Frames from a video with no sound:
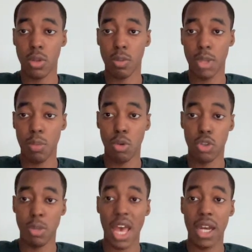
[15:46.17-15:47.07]
people to
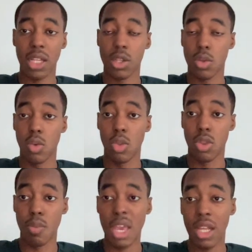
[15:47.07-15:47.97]
be added to the
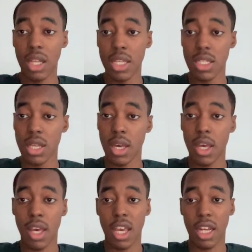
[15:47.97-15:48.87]
main list,
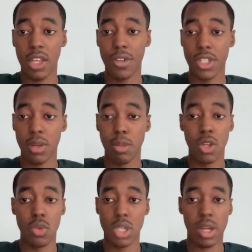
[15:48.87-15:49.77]
and here's going to be
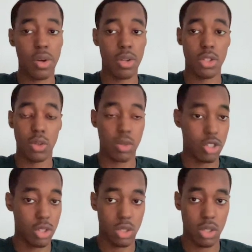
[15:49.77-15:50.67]
newsletter. So
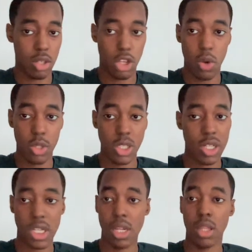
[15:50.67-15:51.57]
just don't change
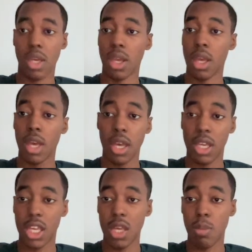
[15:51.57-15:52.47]
anything.
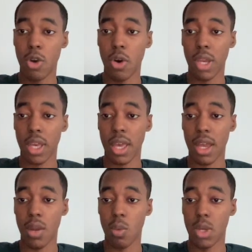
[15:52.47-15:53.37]
Keep going
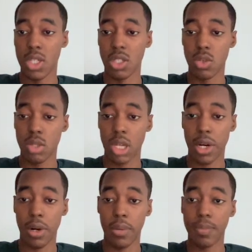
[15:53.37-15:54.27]
ahead with
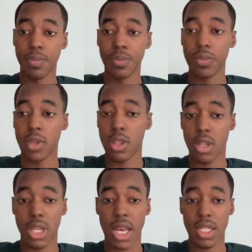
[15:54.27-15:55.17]
newsletter. The
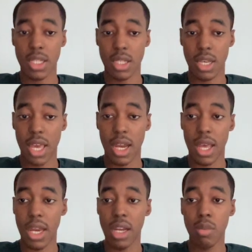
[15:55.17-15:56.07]
text is again
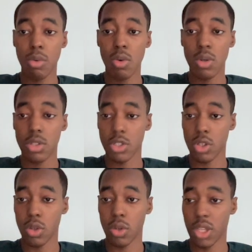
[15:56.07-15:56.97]
editable.
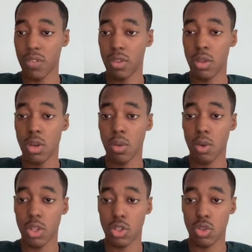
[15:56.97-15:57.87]
So if you don't
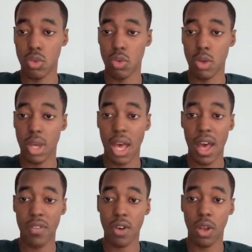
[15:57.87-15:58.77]
want to
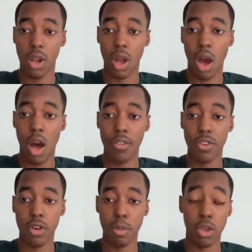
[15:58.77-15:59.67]
have unlock
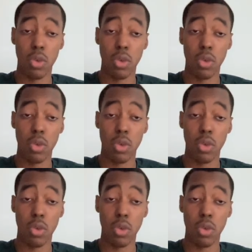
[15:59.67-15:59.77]
offer, but you